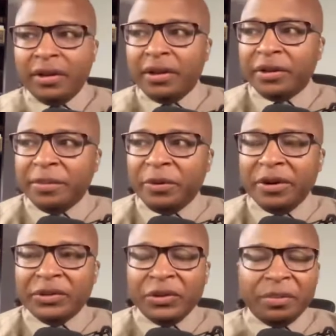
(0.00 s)
Uh, good
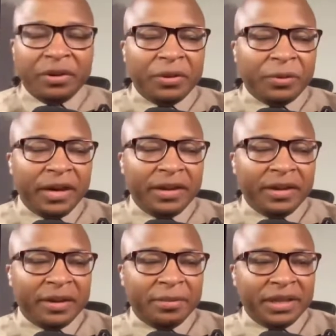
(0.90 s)
morning to you, Brother Randy.
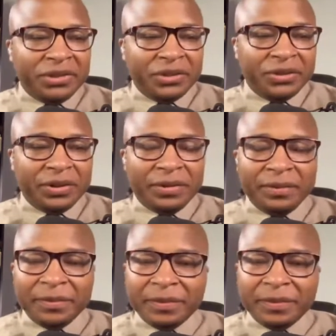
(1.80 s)
God bless you, sir.